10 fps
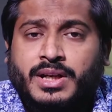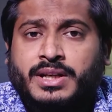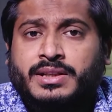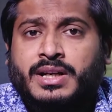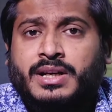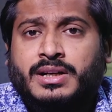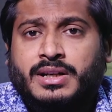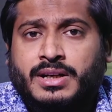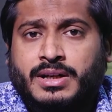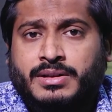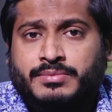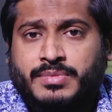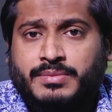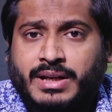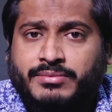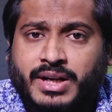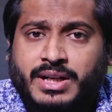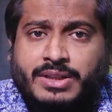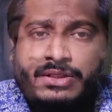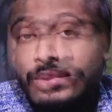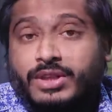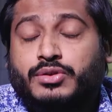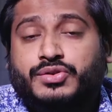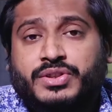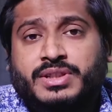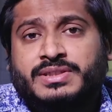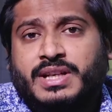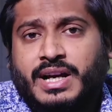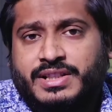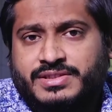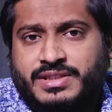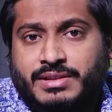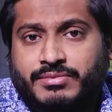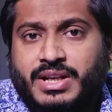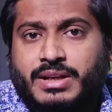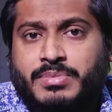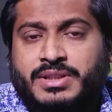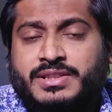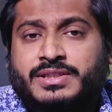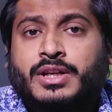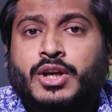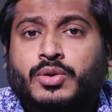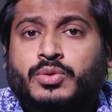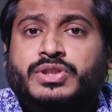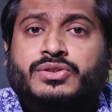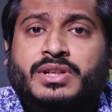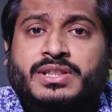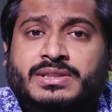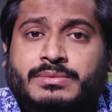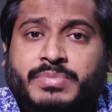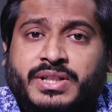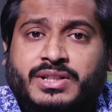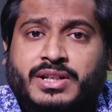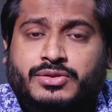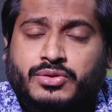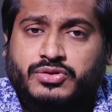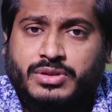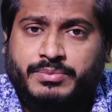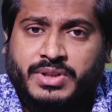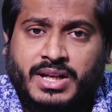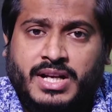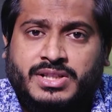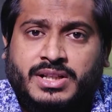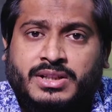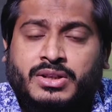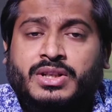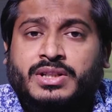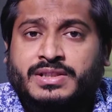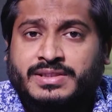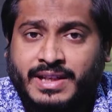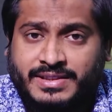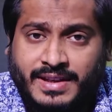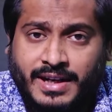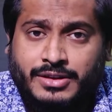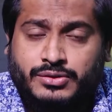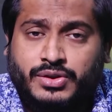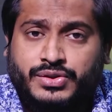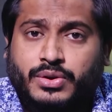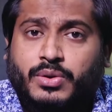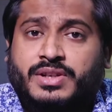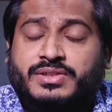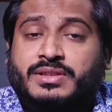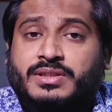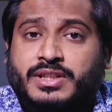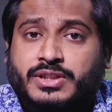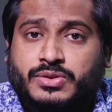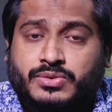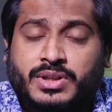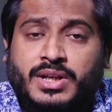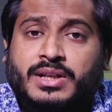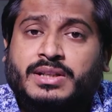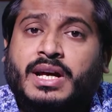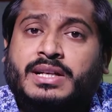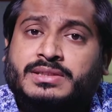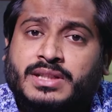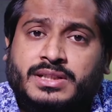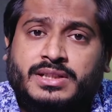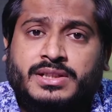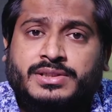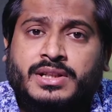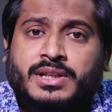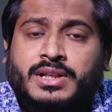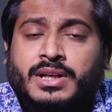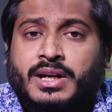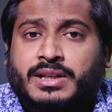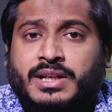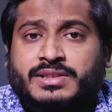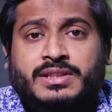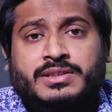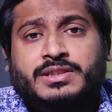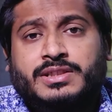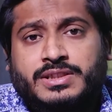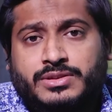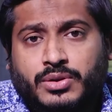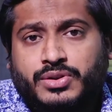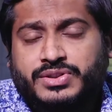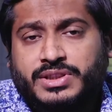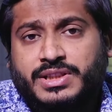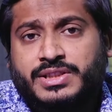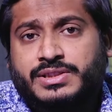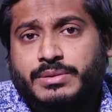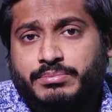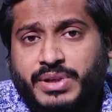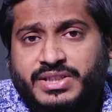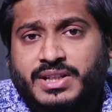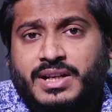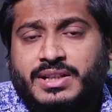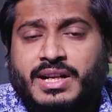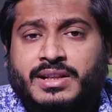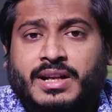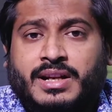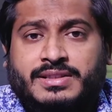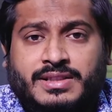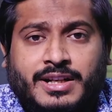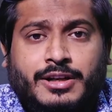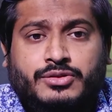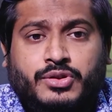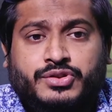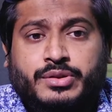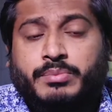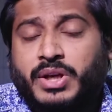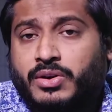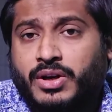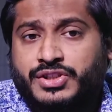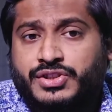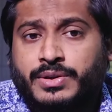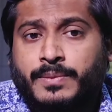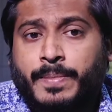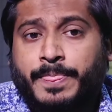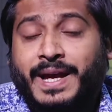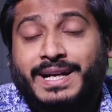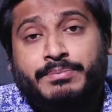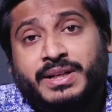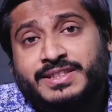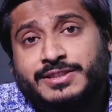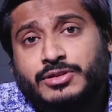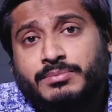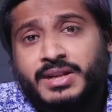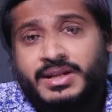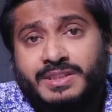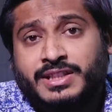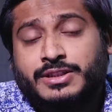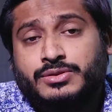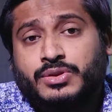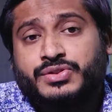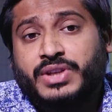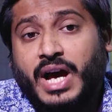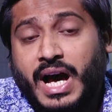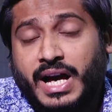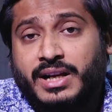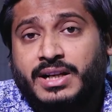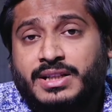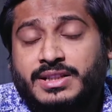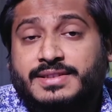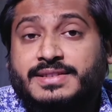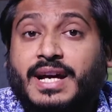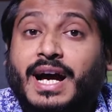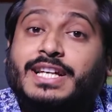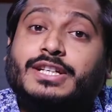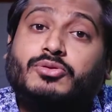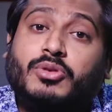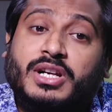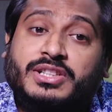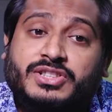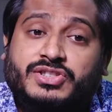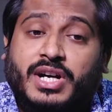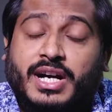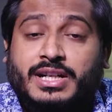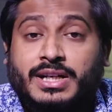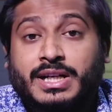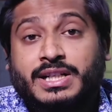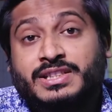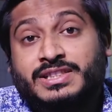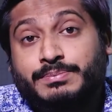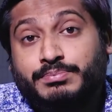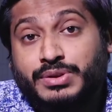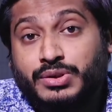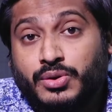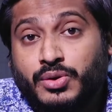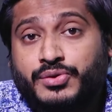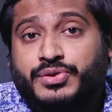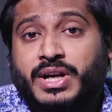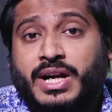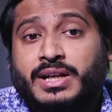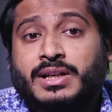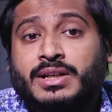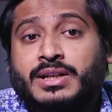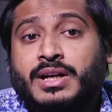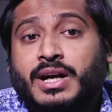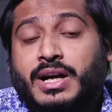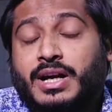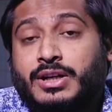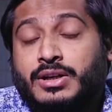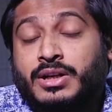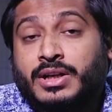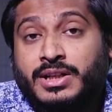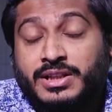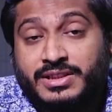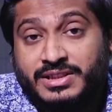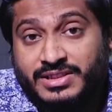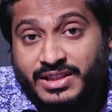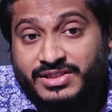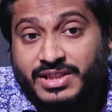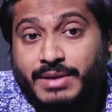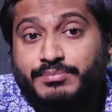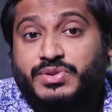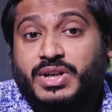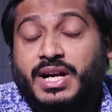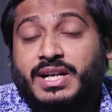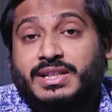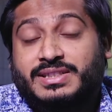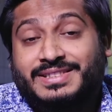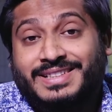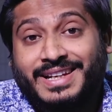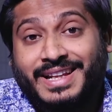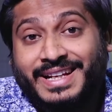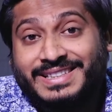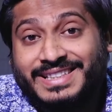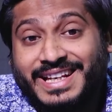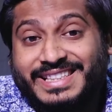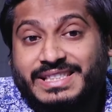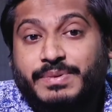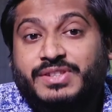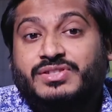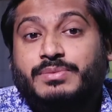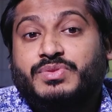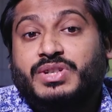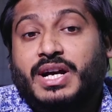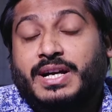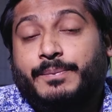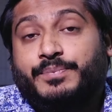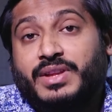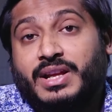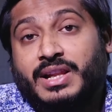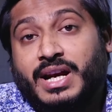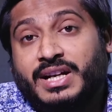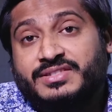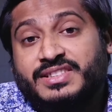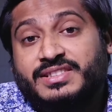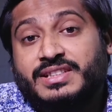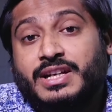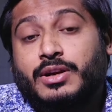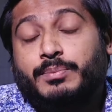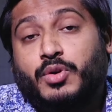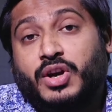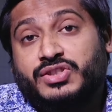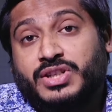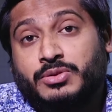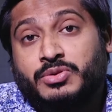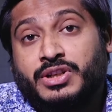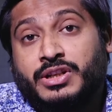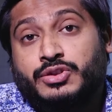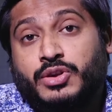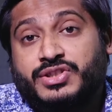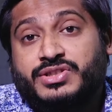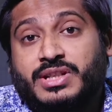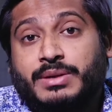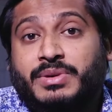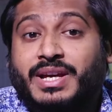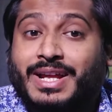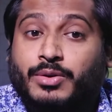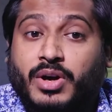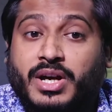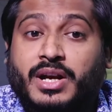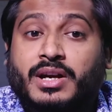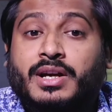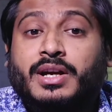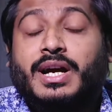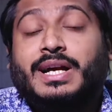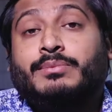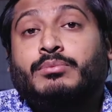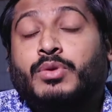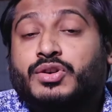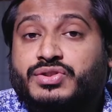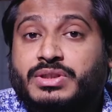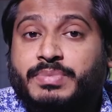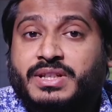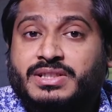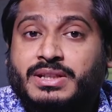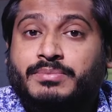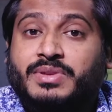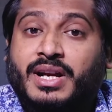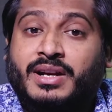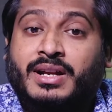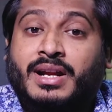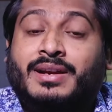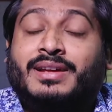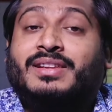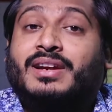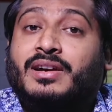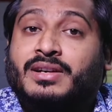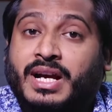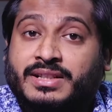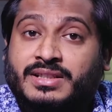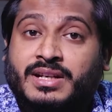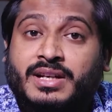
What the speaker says: In the Viva, one question is asked invariably, is which one is better source of drug action, is natural source or synthetic source? The answer is the synthetic source is better than the natural source, because the advantages of the synthetic source are it is high quality drug, it is pure drug, and it is the safe drug, it is the less expensive drug, a large scale of production within a short time can occur, and most effective than the natural drugs.